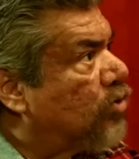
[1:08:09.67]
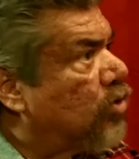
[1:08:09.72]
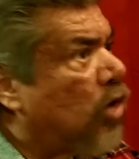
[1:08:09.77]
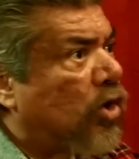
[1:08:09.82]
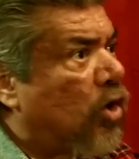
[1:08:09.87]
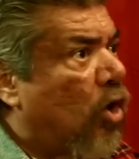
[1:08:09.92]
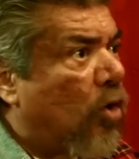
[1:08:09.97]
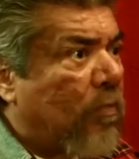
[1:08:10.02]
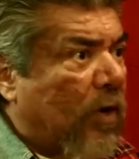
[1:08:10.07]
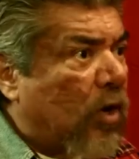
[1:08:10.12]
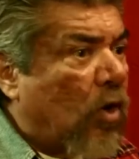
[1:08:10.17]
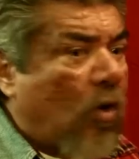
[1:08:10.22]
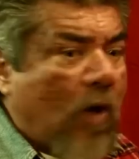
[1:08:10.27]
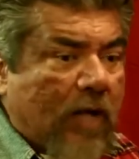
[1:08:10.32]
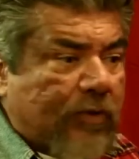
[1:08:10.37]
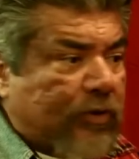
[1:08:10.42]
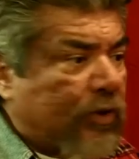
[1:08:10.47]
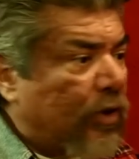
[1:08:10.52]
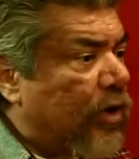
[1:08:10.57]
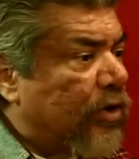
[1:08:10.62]
no, but go
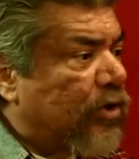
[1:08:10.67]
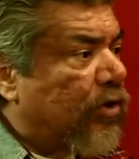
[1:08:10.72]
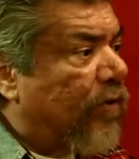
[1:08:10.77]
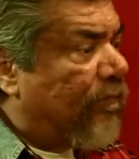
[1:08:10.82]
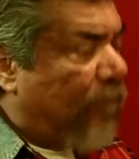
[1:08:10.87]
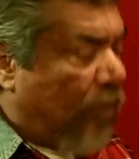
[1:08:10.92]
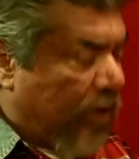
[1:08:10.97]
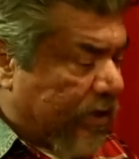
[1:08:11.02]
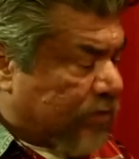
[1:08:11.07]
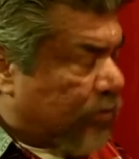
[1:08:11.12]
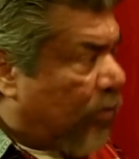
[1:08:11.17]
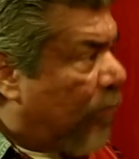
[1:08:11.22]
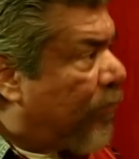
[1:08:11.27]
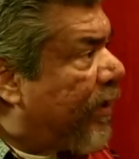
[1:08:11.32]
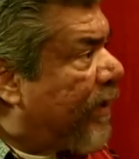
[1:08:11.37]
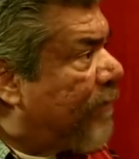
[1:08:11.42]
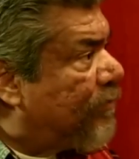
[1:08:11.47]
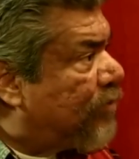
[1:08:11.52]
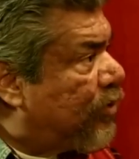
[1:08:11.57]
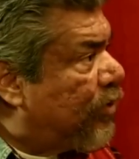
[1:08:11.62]
out there, and your voice will bring
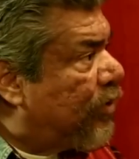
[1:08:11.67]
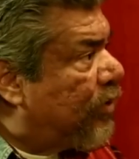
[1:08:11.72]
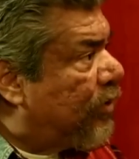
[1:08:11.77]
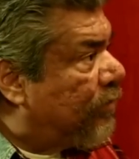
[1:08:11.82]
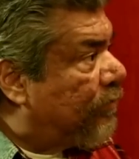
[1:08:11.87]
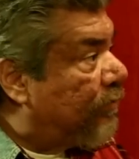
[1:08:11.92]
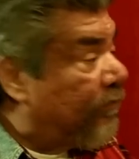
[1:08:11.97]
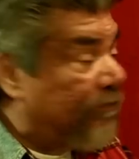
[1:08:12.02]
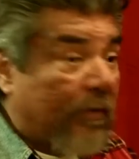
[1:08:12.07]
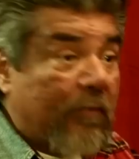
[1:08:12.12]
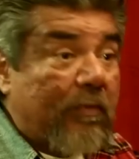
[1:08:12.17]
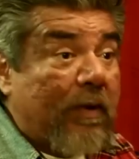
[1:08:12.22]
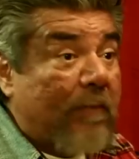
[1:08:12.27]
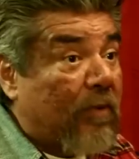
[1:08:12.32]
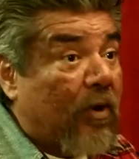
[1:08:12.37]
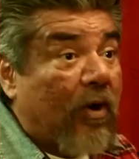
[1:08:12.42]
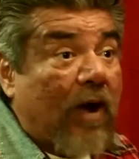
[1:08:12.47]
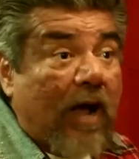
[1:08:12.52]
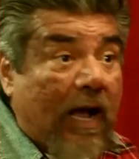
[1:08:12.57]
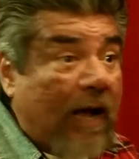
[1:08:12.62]
them to you.
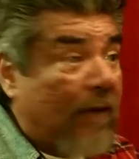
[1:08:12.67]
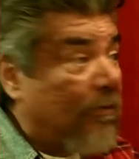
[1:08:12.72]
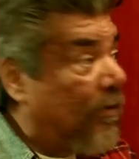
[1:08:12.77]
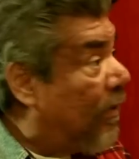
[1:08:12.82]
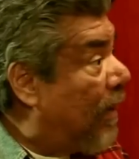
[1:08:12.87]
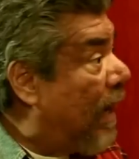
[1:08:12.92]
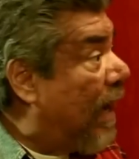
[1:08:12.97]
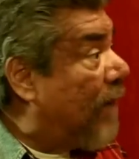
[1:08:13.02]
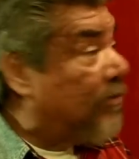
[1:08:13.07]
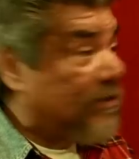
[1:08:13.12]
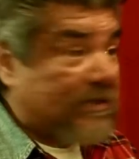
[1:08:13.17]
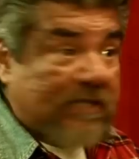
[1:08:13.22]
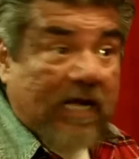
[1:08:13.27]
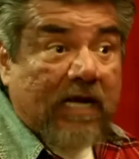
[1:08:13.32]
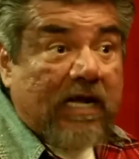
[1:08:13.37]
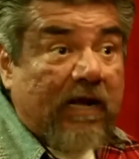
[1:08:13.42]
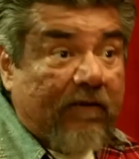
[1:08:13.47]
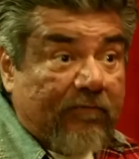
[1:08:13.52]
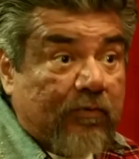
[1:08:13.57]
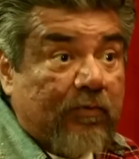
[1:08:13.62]
Remember, I was not
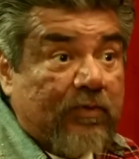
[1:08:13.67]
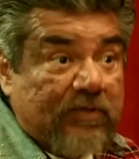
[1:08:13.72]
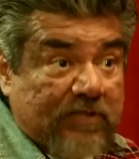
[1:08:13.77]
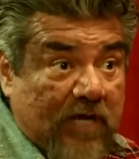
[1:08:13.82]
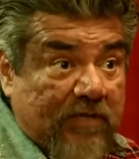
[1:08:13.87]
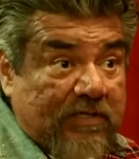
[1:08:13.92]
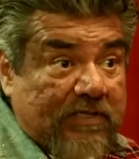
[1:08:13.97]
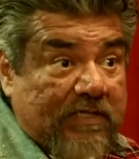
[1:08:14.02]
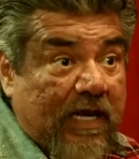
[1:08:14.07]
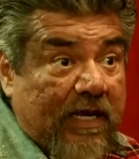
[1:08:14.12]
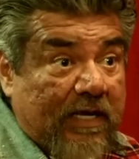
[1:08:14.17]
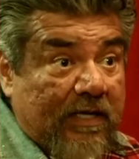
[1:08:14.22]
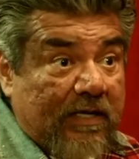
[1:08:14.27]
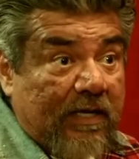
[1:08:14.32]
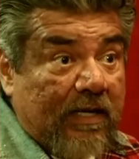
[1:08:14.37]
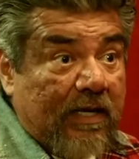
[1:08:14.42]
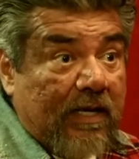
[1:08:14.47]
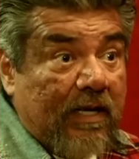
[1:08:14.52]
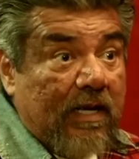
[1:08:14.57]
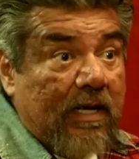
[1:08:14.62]
comfortable. As outside.
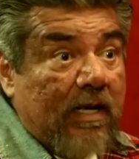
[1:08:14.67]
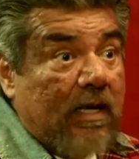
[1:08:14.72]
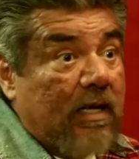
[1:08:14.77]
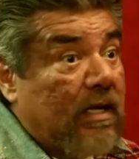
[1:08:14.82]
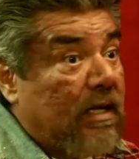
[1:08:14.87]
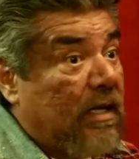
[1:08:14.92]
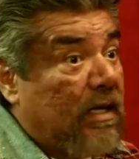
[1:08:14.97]
When